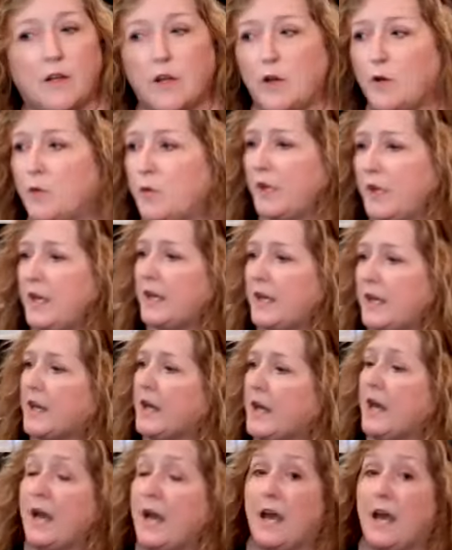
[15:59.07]
Okay,
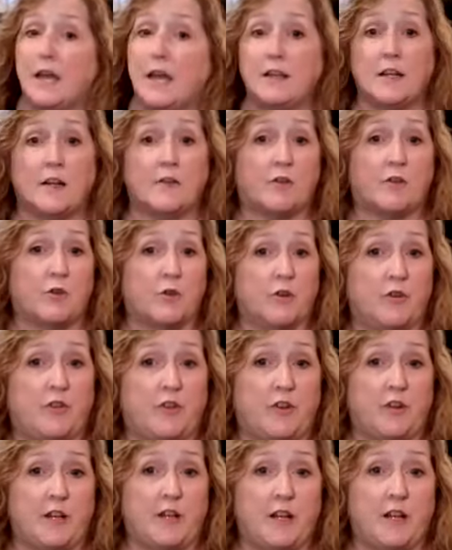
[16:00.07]
and then of course
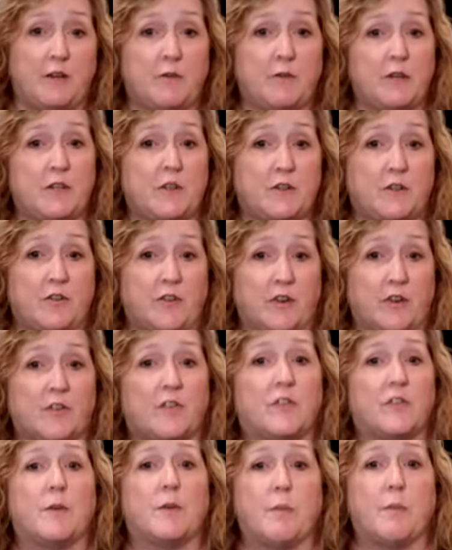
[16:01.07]
today we
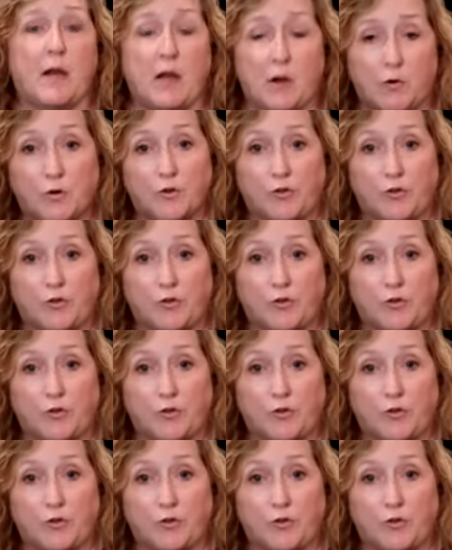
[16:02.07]
discussed the Power